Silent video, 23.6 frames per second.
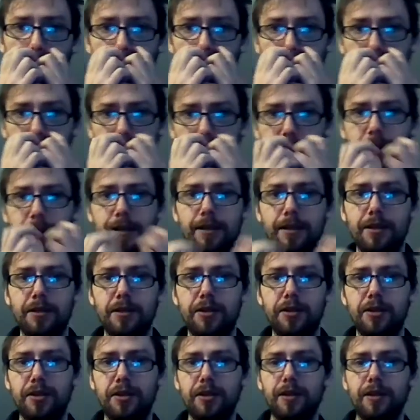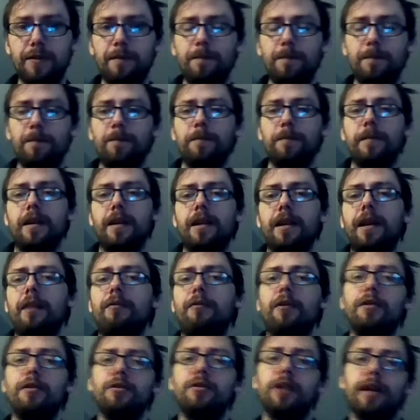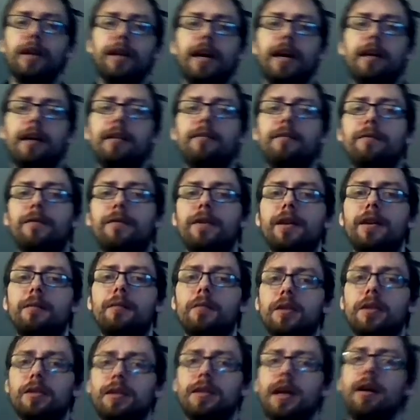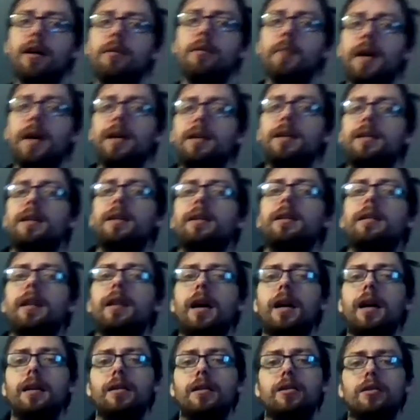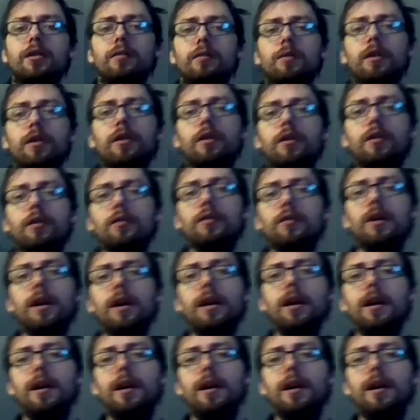which everyone check out Infinite because they're amazing and super cool.